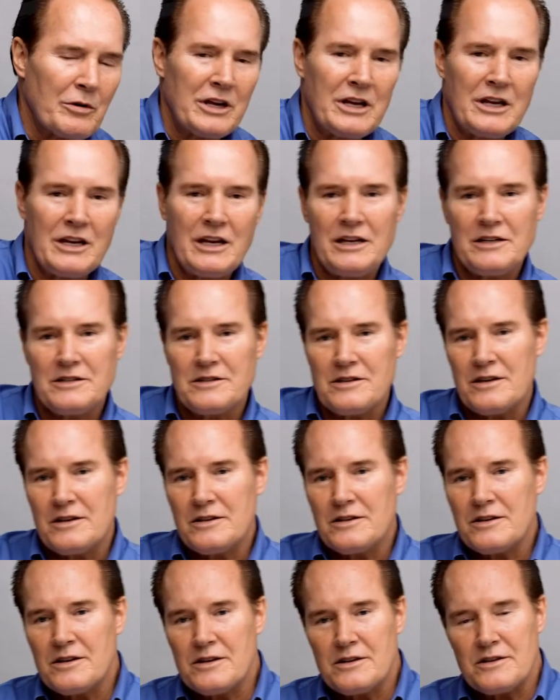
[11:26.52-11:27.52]
getting
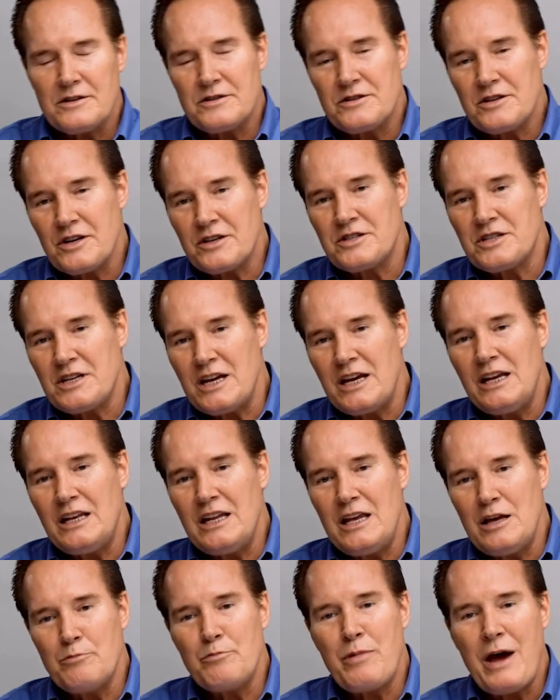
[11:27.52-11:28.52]
16
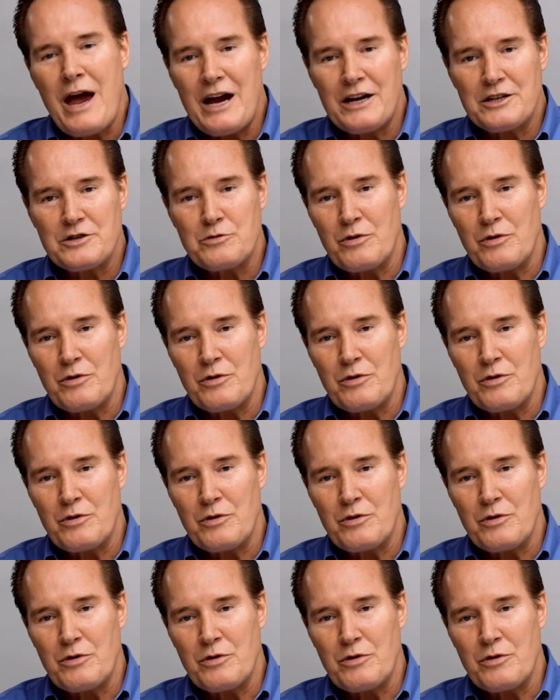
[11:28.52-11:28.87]
impacts